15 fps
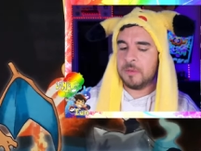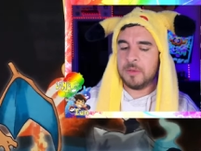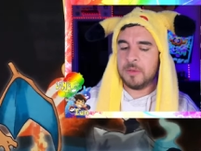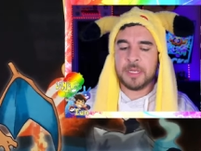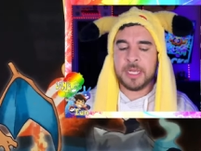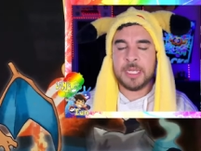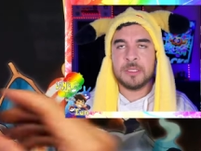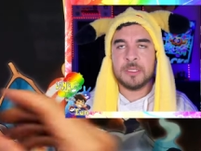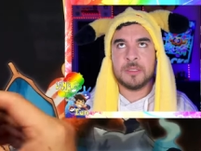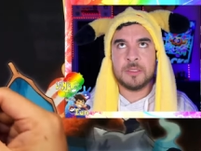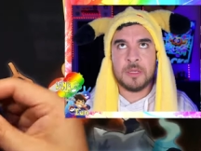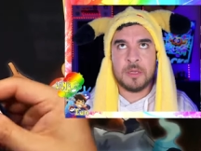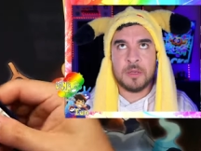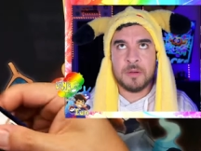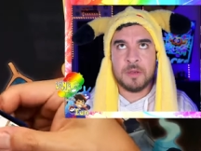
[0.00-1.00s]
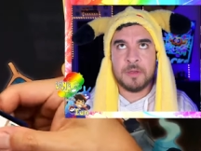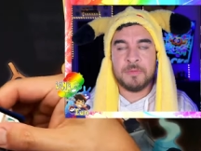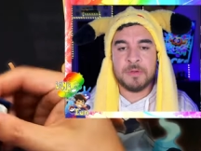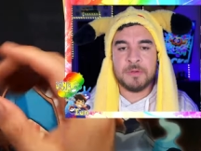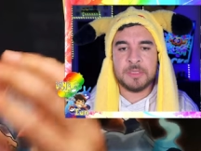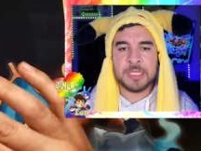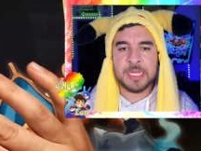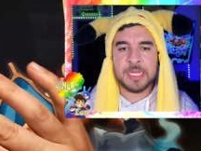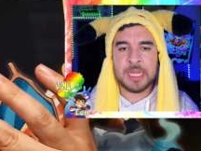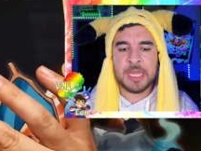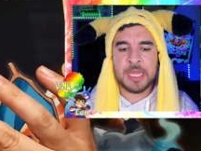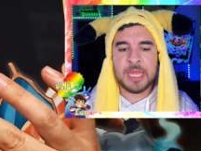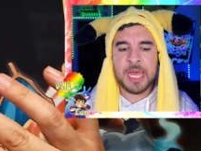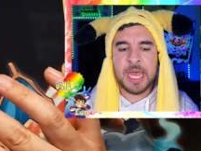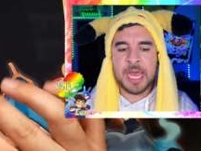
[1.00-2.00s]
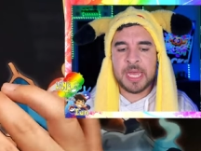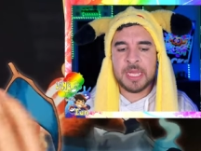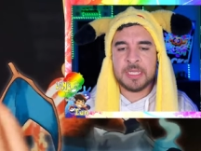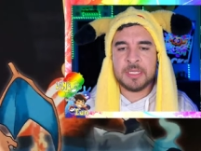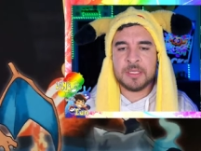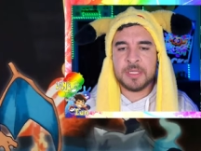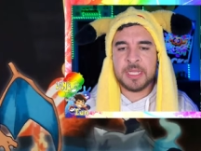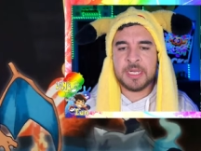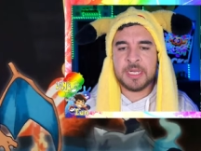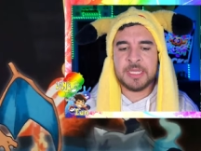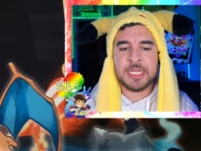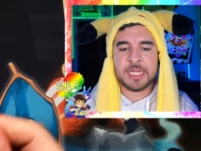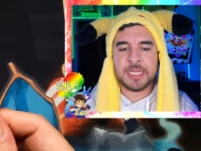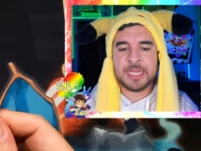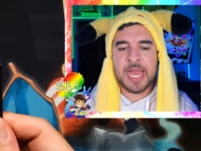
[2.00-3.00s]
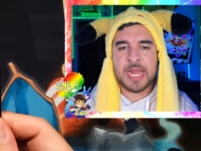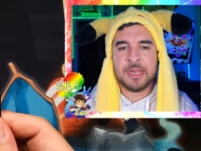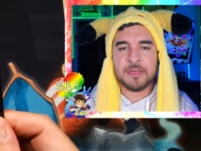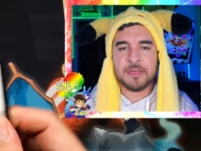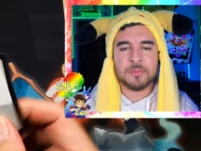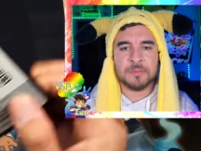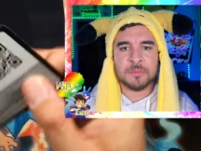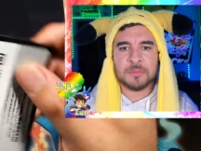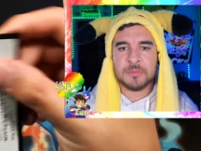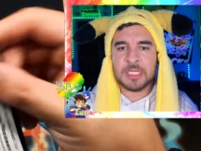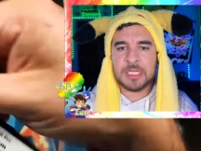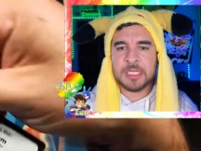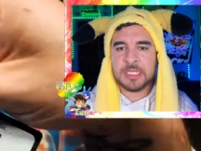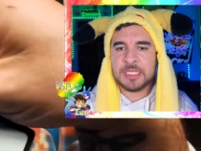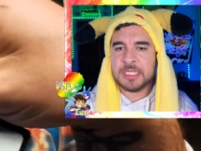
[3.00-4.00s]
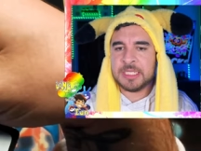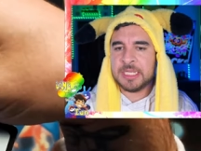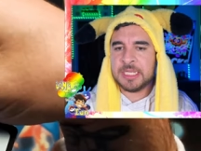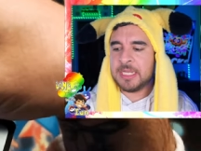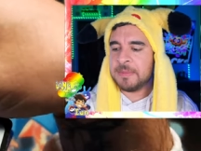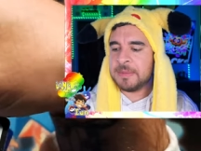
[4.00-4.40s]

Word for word: Okay, so it goes like that, then like that. Still